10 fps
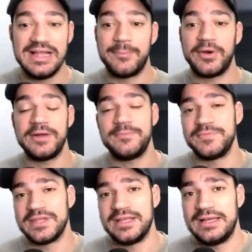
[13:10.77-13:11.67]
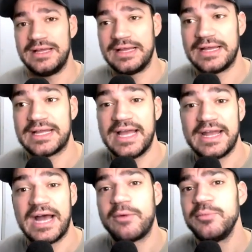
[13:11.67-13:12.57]
But again,
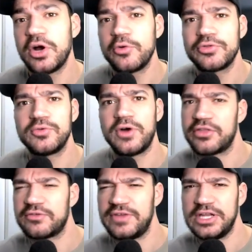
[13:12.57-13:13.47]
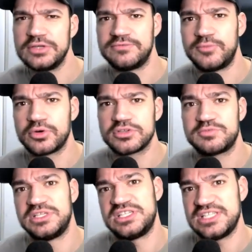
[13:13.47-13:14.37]
I'm going to be going through other videos of more
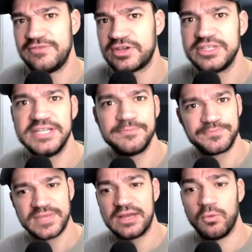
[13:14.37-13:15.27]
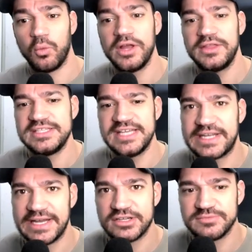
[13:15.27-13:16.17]
specifically what these
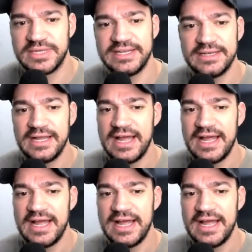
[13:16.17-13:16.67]
indicators mean,